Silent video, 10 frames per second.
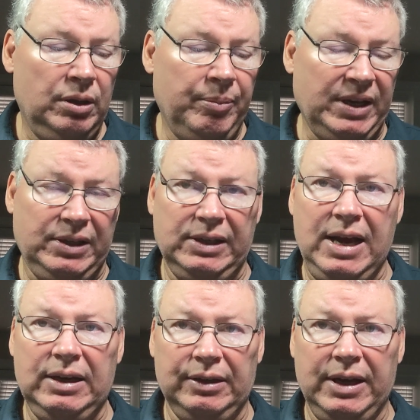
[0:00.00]
Makes it
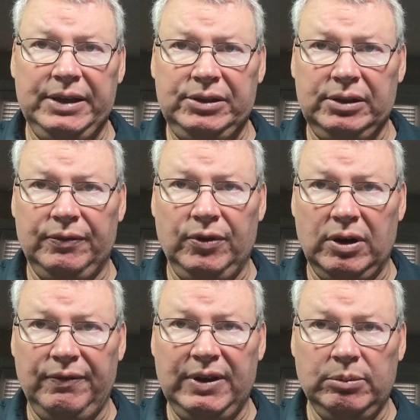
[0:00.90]
kind of nice if you're
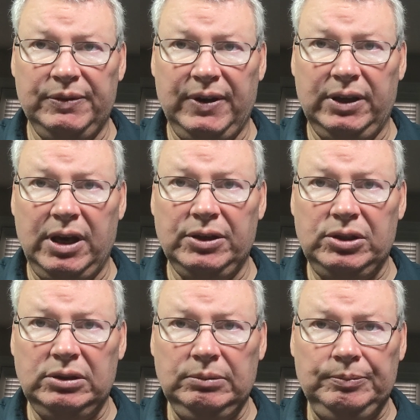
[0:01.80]
on a family
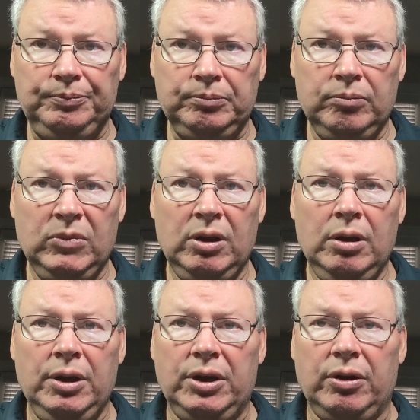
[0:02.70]
vacation.
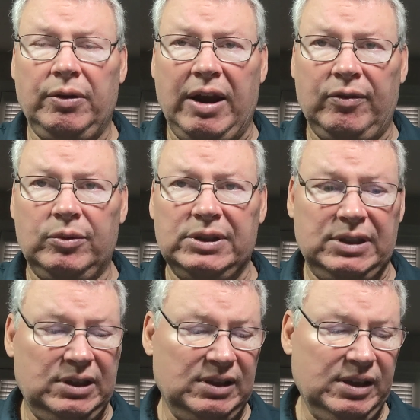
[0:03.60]
Everyone's
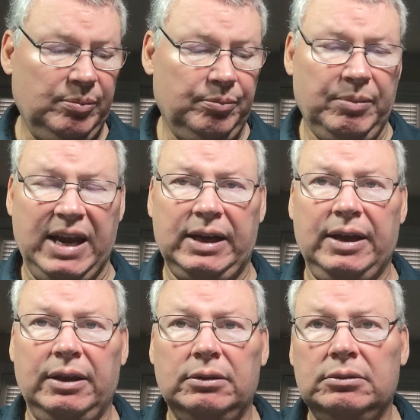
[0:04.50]
asleep back
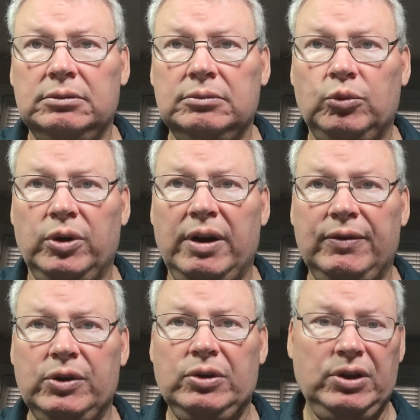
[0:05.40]
at
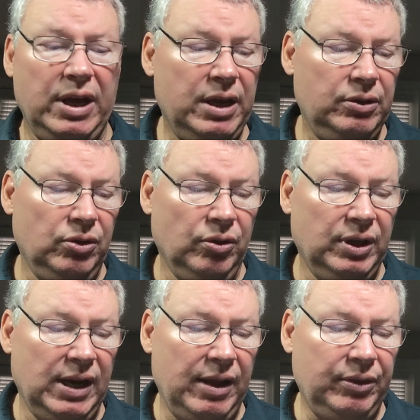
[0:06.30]
wherever you're staying. You can
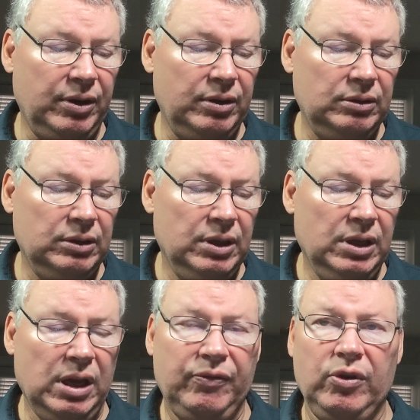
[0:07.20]
get out there
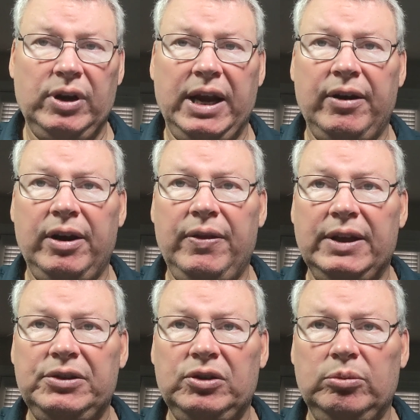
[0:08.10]
if you're in an area
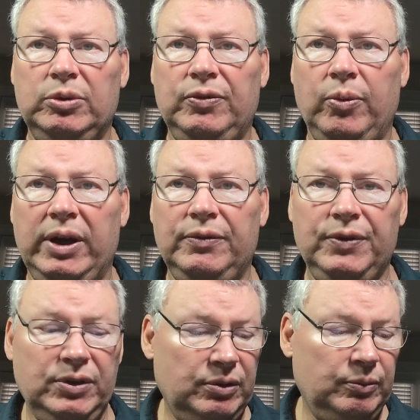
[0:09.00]
that's suitable for wade
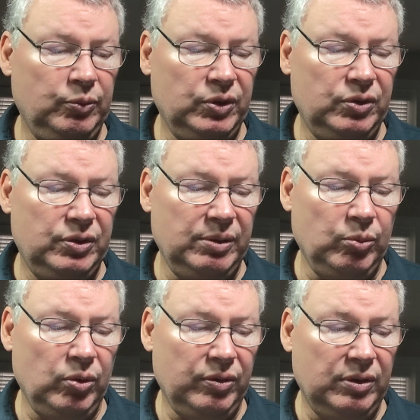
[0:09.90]
fishing, which you see
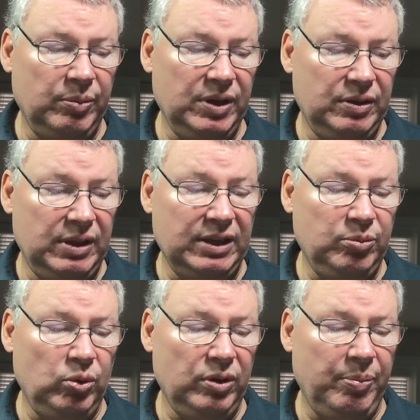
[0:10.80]
more, to me, that's
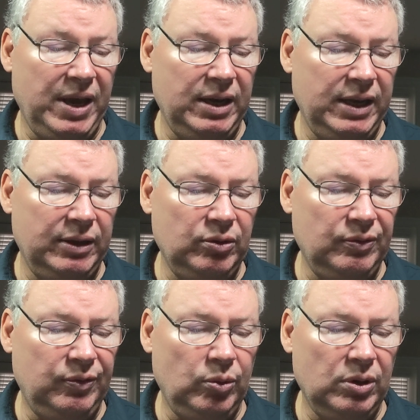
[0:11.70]
more in the panhandle
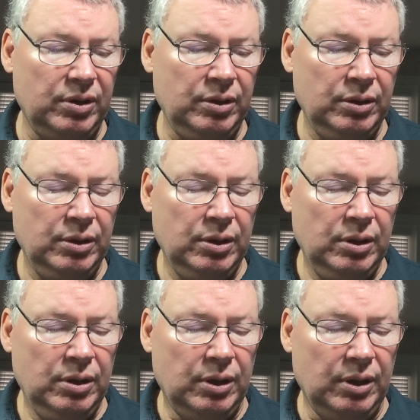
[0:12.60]
of Florida
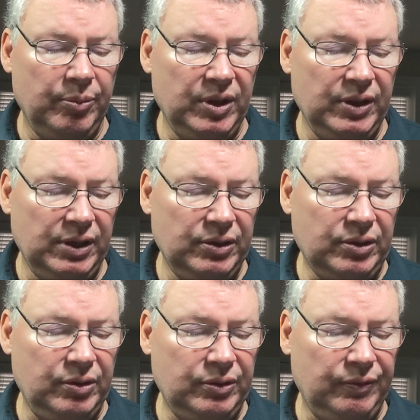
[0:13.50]
than the east
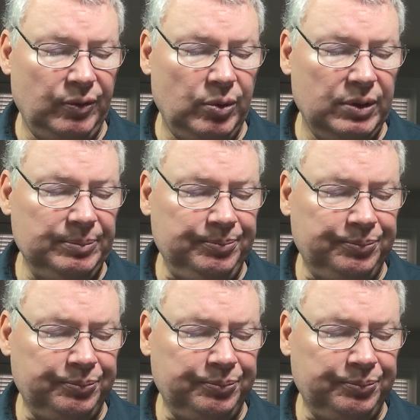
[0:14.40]
coast of Florida